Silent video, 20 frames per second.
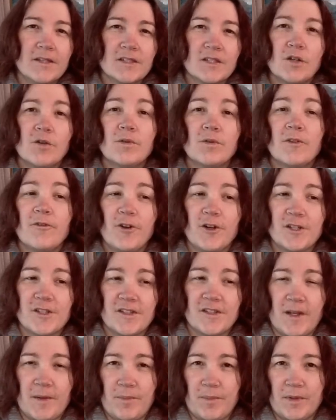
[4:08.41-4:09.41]
So the first
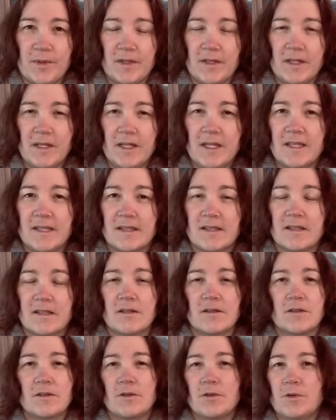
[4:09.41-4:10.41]
step
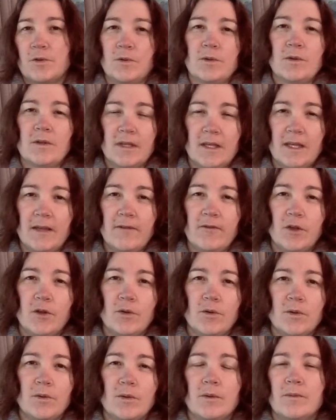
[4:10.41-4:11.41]
is to give
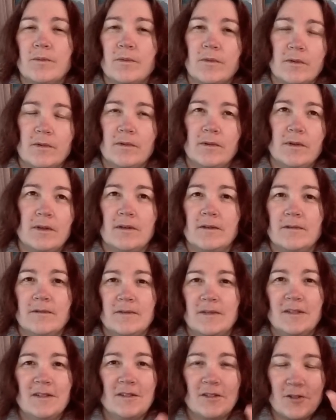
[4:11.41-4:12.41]
you
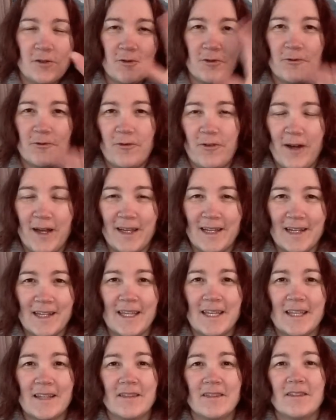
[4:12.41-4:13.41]
to file
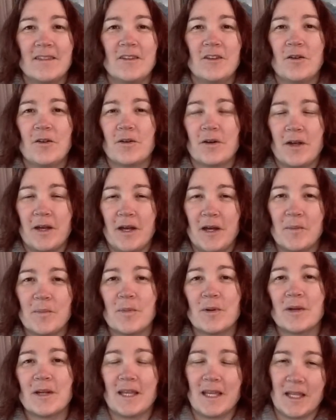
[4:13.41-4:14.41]
in your
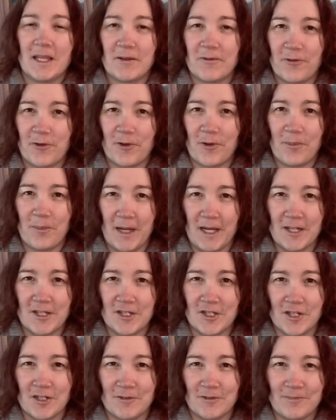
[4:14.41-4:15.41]
company
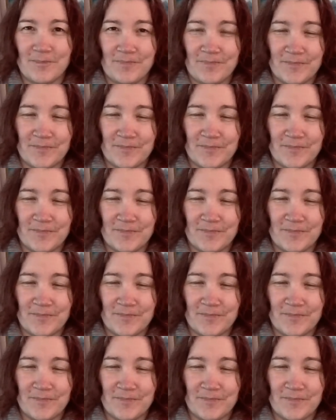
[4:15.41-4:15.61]
information.